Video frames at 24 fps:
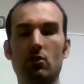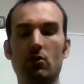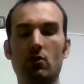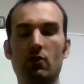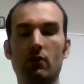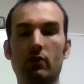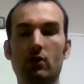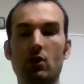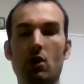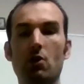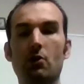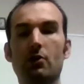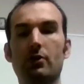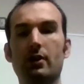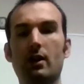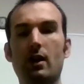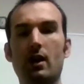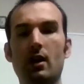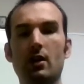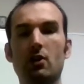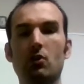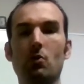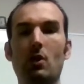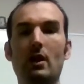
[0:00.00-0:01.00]
overgrowth,
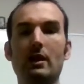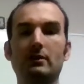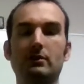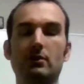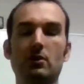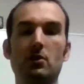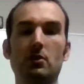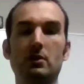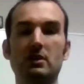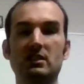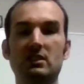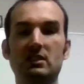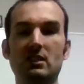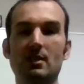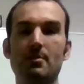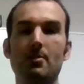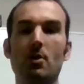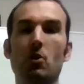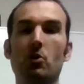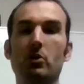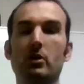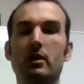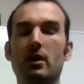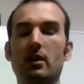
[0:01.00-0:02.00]
otherwise known as
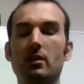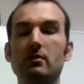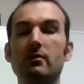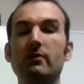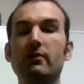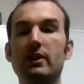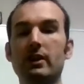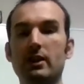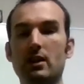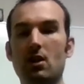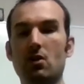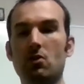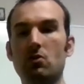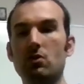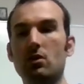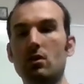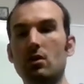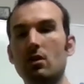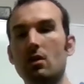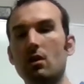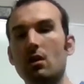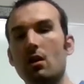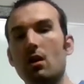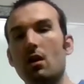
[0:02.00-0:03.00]
SIBO, in another video.
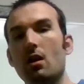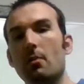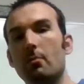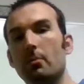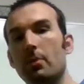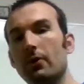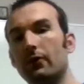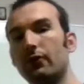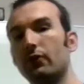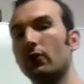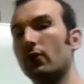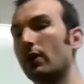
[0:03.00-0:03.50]
But for